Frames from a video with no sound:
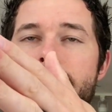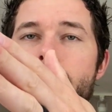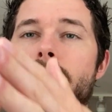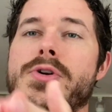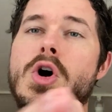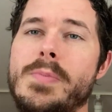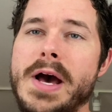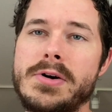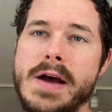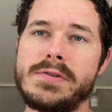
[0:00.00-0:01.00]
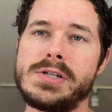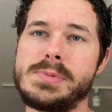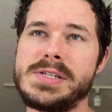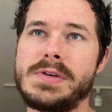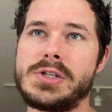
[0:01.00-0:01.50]
you are no better after a
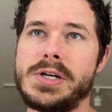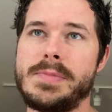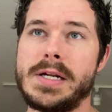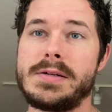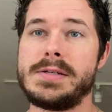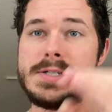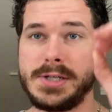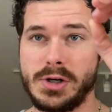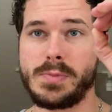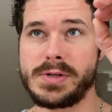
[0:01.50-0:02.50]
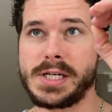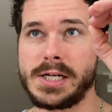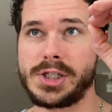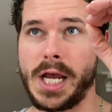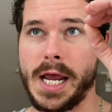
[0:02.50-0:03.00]
specific treatment, 0%
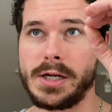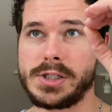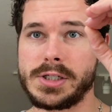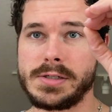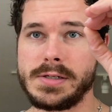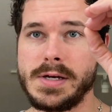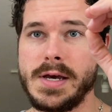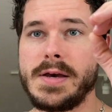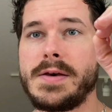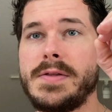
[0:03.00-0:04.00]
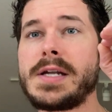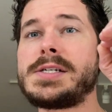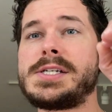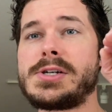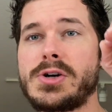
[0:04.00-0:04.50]
change, then
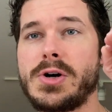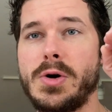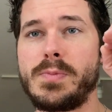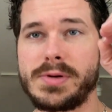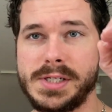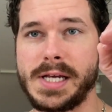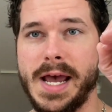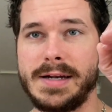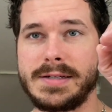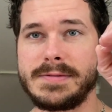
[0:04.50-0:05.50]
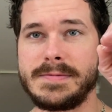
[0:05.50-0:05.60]
0%